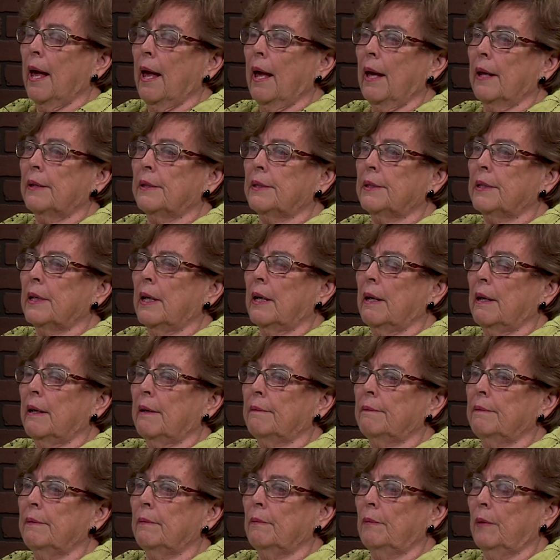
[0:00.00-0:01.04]
And
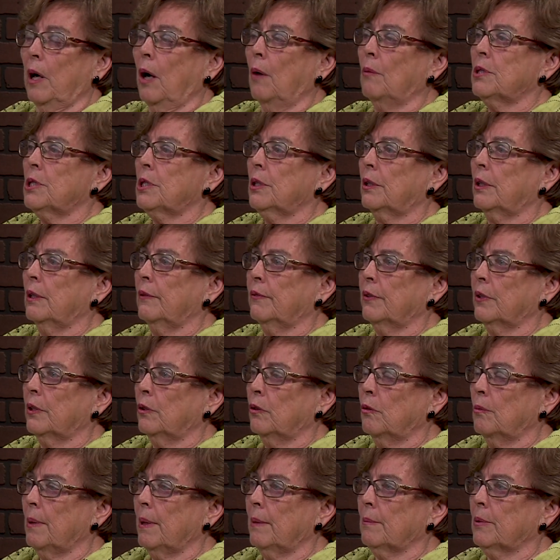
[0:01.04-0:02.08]
we're always looking for
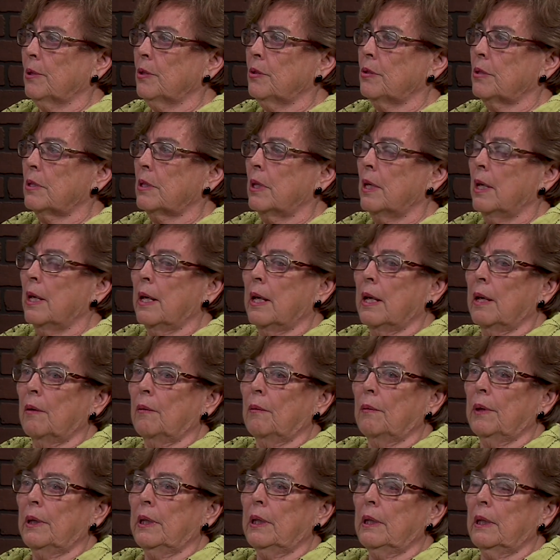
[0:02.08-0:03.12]
new members.
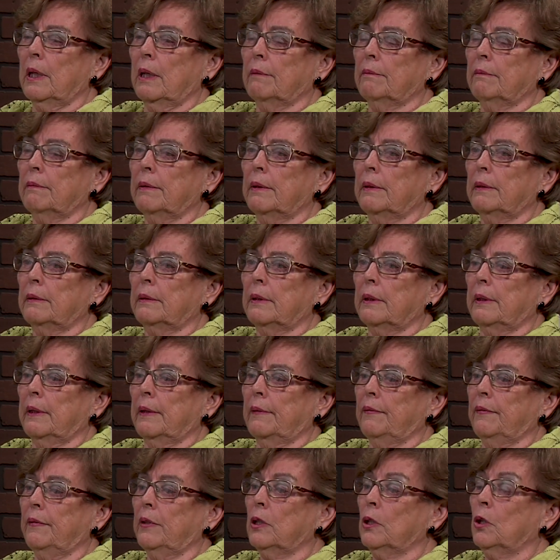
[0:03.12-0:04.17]
We,
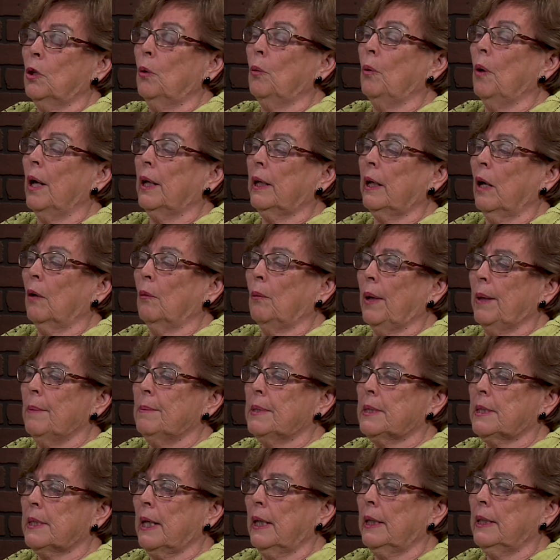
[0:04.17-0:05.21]
if you go on our
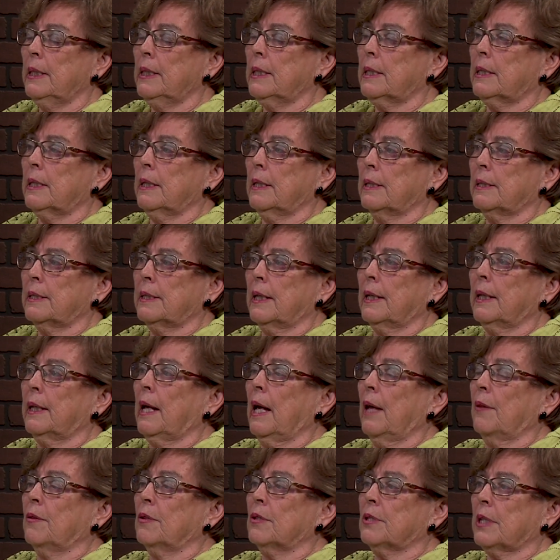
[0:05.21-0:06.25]
website,
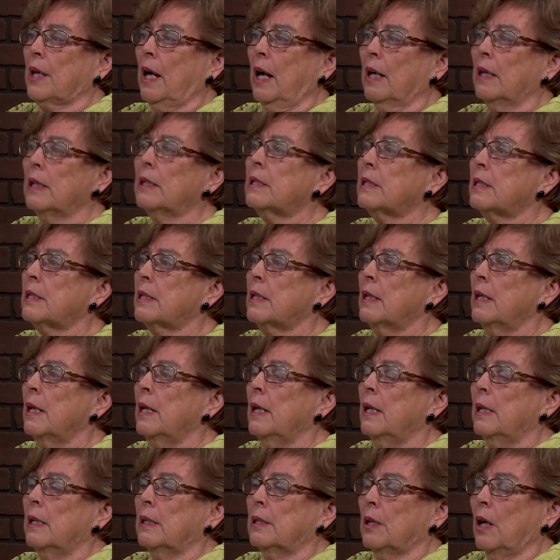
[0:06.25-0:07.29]

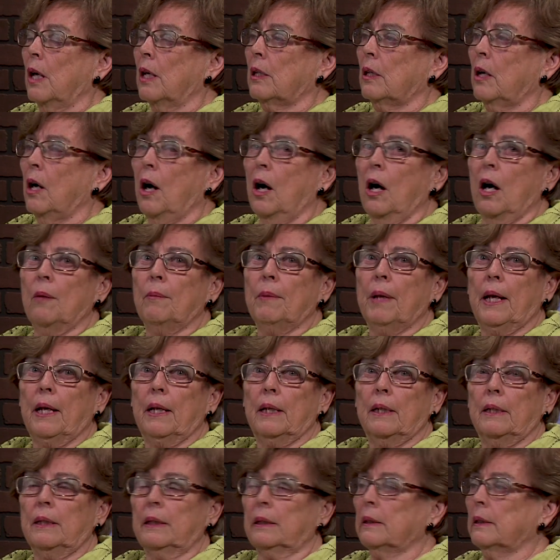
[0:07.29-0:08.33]
stcatharinesarts.com,
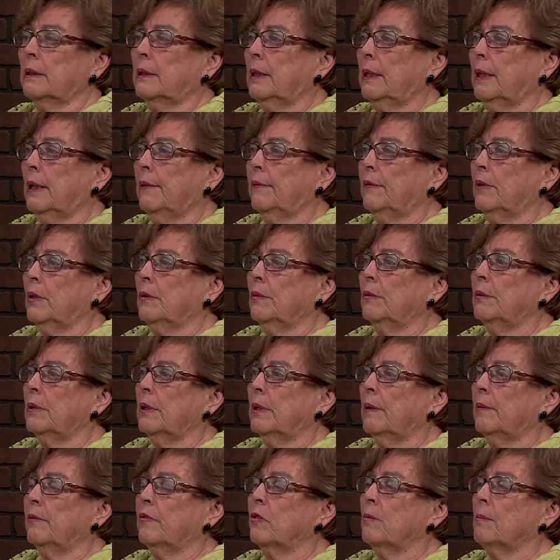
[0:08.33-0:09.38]
and it'll give you
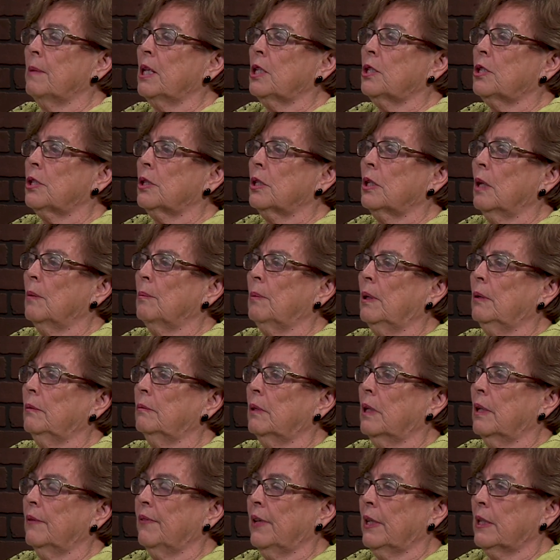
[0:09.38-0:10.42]
information about
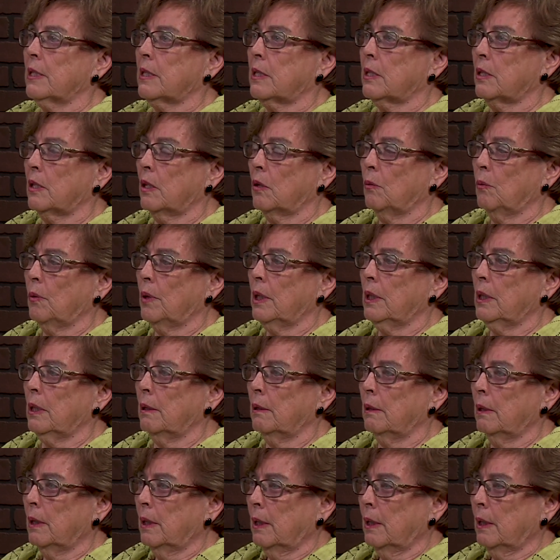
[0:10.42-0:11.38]
the events that we